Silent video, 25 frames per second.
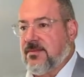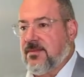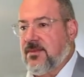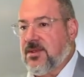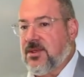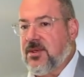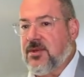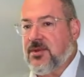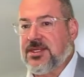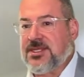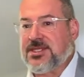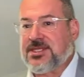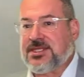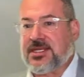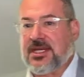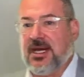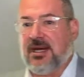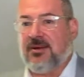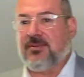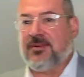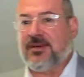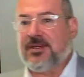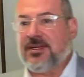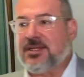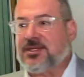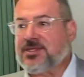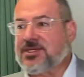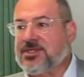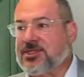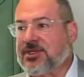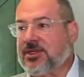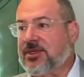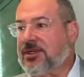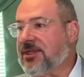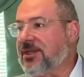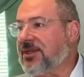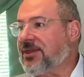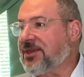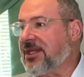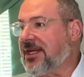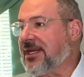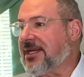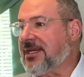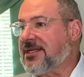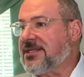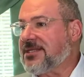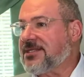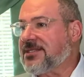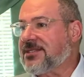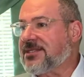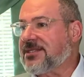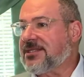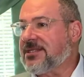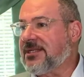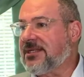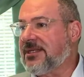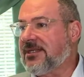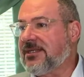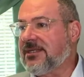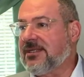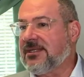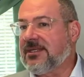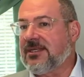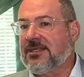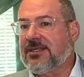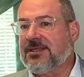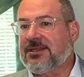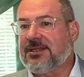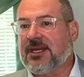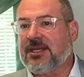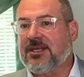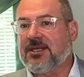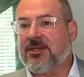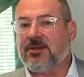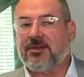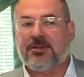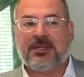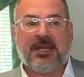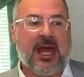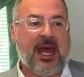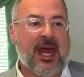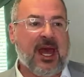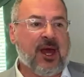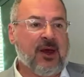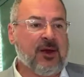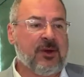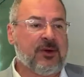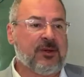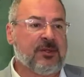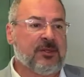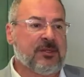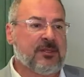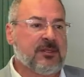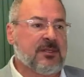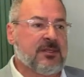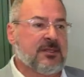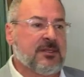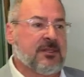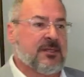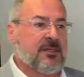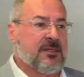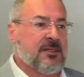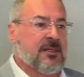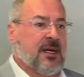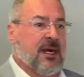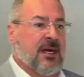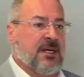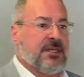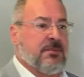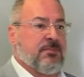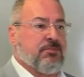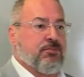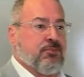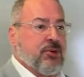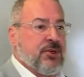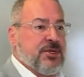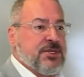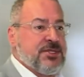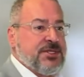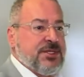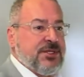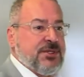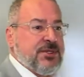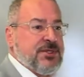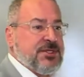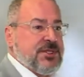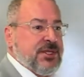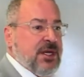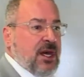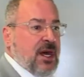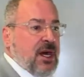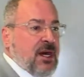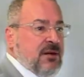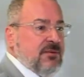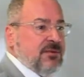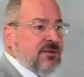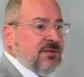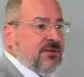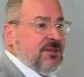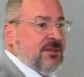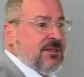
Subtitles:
you discovered certain things that you now are the prisoners of.